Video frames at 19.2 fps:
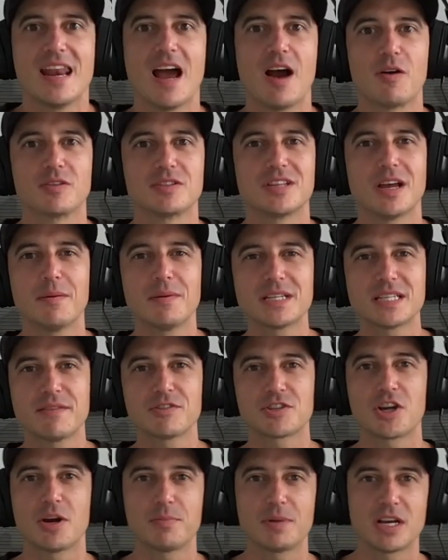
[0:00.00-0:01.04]
Now, dominant
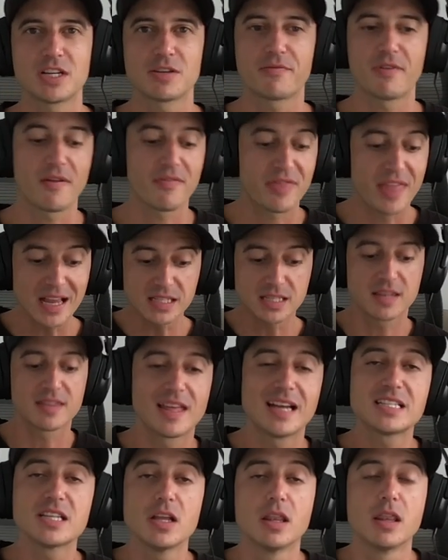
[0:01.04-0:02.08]
7, sharp 9, sharp 5,
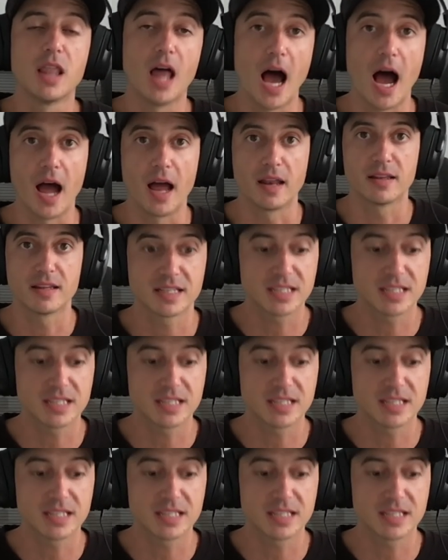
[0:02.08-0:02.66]
that's a lot.